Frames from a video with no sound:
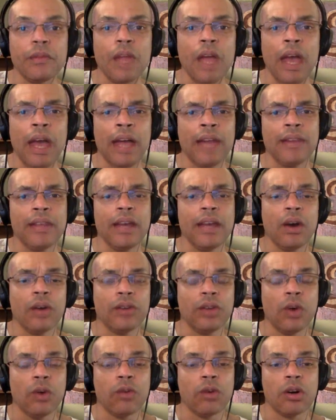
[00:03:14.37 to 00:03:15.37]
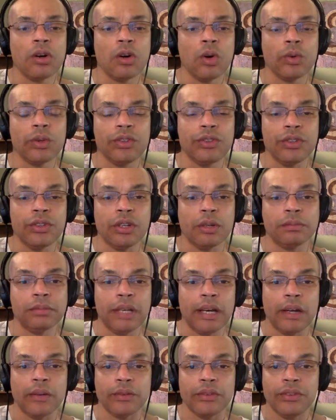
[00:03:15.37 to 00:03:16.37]
And the overall goal is to dumb
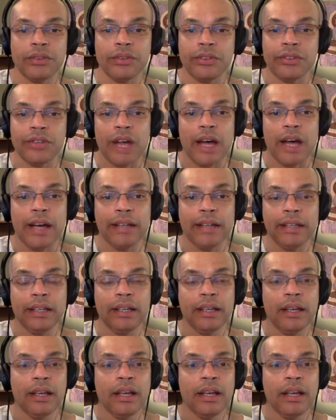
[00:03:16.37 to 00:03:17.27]
down society.